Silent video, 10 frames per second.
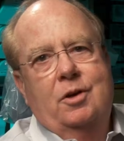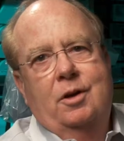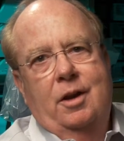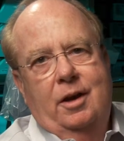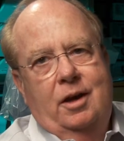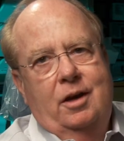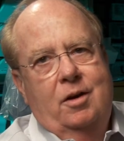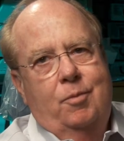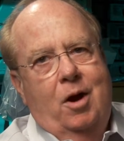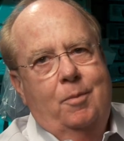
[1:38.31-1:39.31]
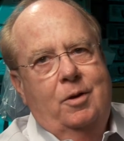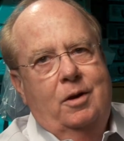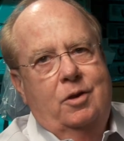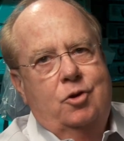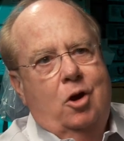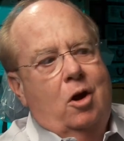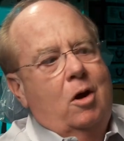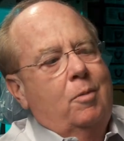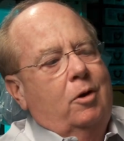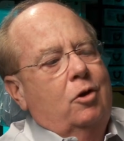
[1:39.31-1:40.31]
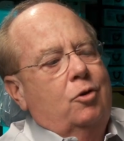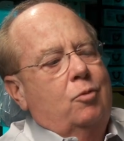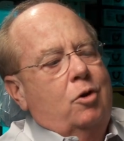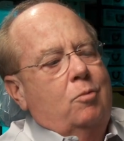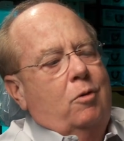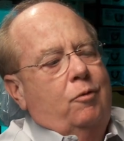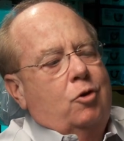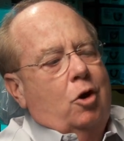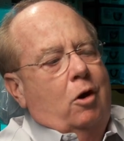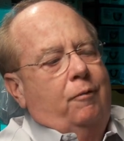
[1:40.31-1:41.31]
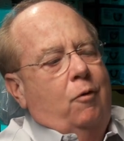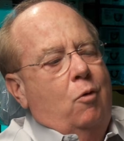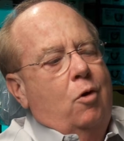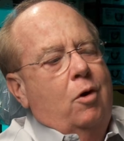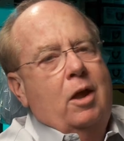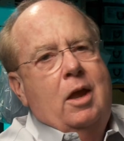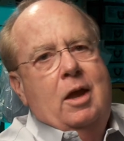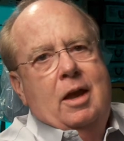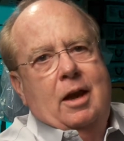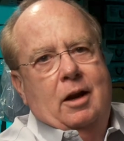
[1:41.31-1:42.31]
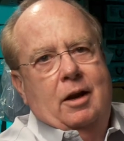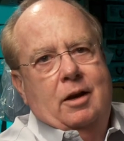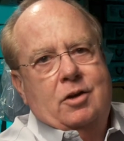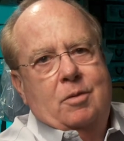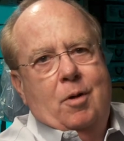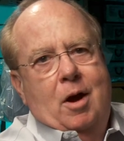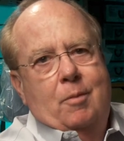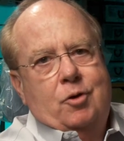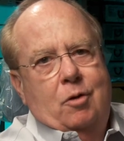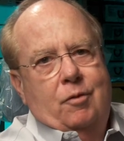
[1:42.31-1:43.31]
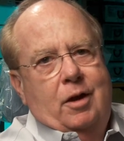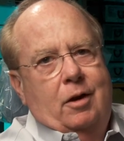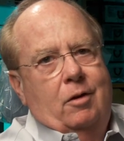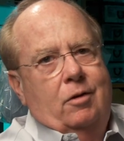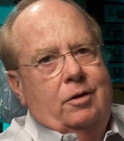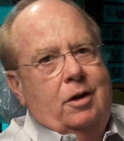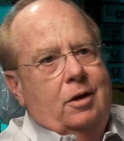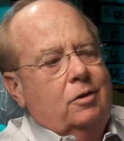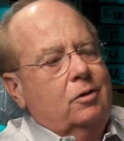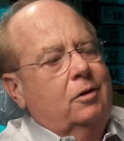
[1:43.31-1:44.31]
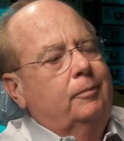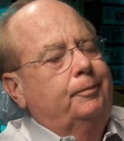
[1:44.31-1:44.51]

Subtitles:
clicking and popping in the jaw, because when you move your jaw forward, it clicks and pops over that little disc.